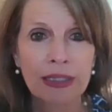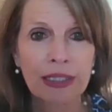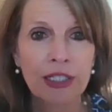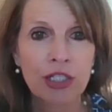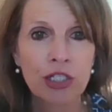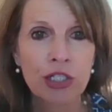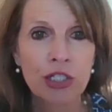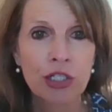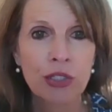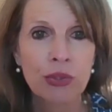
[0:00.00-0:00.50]

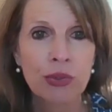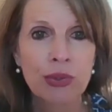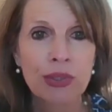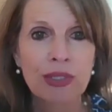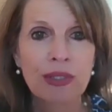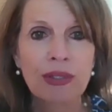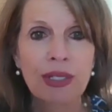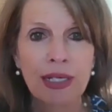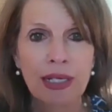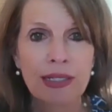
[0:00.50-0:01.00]
issues
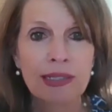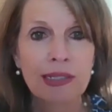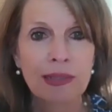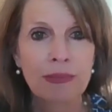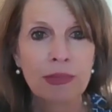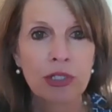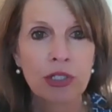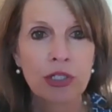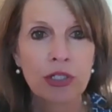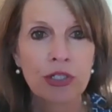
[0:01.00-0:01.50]
that has
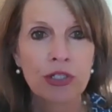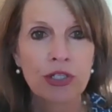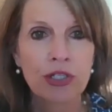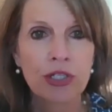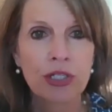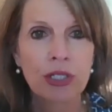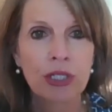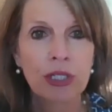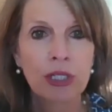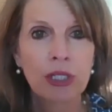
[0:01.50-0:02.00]
emerged.